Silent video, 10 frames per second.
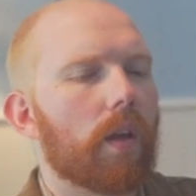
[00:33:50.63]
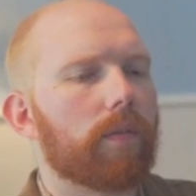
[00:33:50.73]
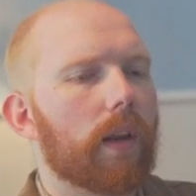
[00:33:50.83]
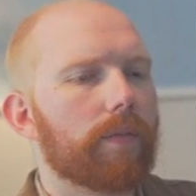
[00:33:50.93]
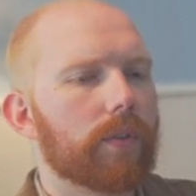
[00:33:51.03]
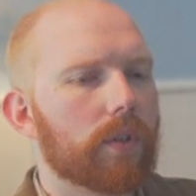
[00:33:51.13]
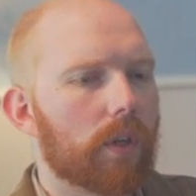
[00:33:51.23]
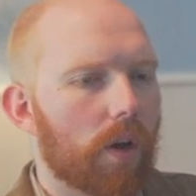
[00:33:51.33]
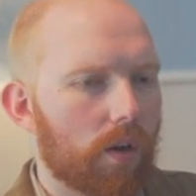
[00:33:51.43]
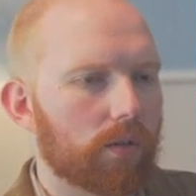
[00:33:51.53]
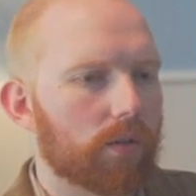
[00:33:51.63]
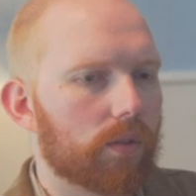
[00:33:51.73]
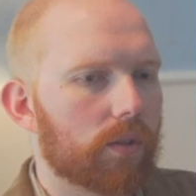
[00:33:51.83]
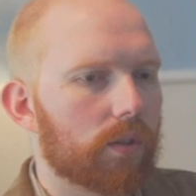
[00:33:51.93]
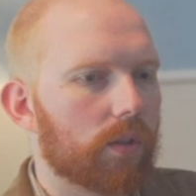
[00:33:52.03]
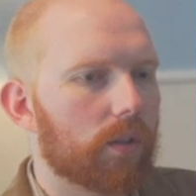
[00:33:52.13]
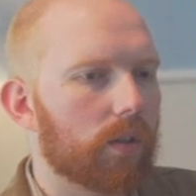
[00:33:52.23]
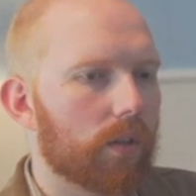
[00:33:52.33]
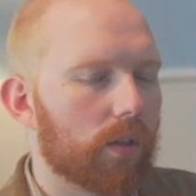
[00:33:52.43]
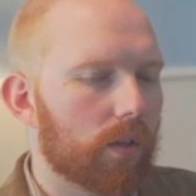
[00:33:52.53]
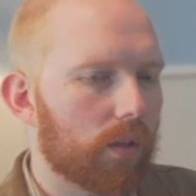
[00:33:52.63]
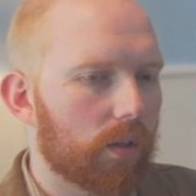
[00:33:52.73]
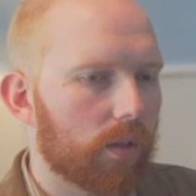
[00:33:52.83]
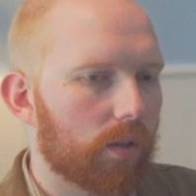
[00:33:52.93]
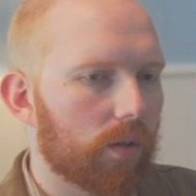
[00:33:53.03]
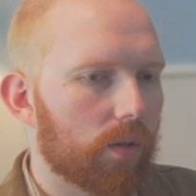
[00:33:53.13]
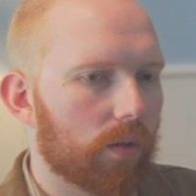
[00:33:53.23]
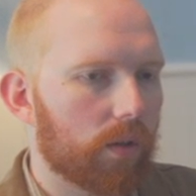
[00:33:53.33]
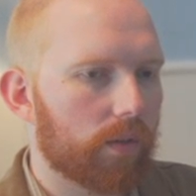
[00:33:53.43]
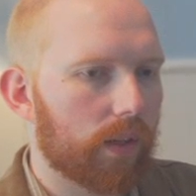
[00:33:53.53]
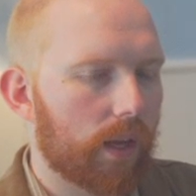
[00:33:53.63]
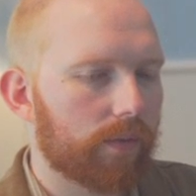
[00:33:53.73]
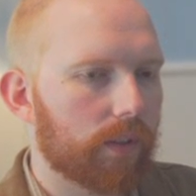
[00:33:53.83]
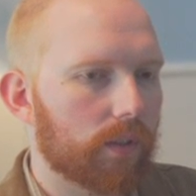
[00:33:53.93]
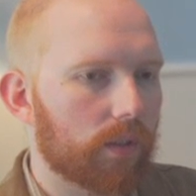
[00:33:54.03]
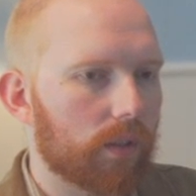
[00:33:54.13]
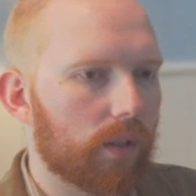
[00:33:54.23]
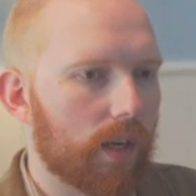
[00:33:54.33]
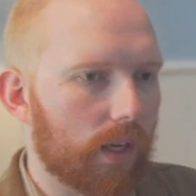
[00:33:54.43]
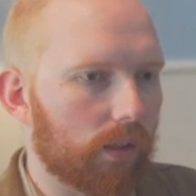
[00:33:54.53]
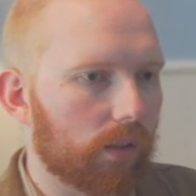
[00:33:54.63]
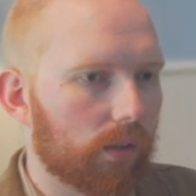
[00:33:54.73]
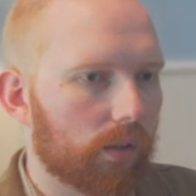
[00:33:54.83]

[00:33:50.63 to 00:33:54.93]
Left is a const, or if left is nil.